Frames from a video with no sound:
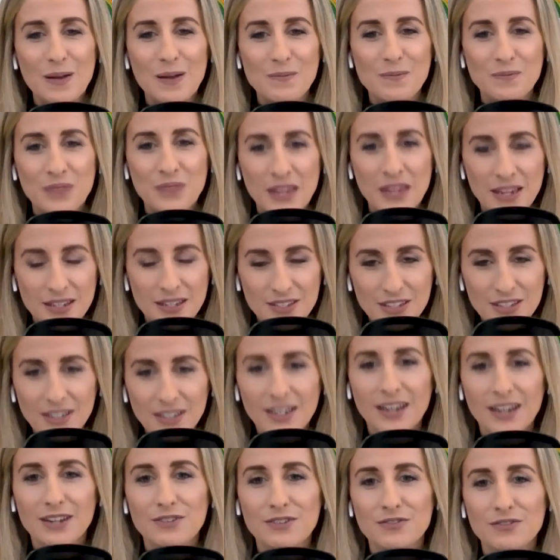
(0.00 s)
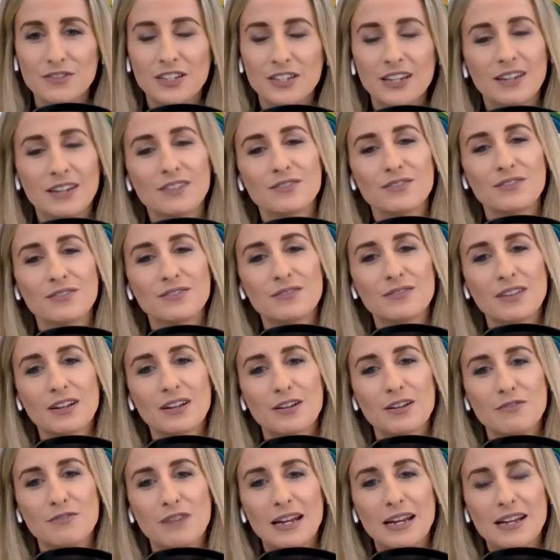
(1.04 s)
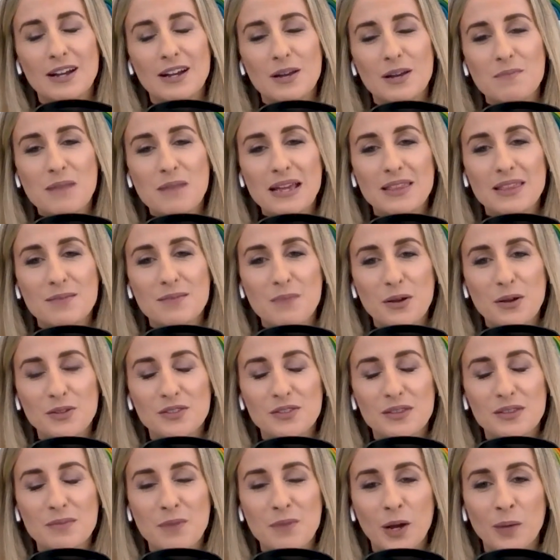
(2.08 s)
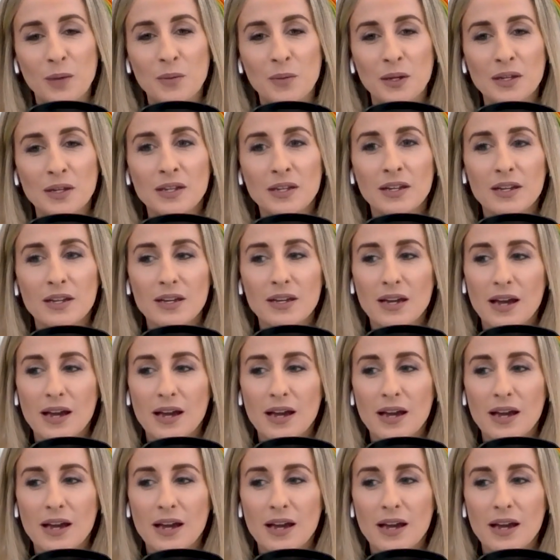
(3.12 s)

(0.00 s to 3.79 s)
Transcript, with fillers: um, to kind of you know really kind of make the most of the moment.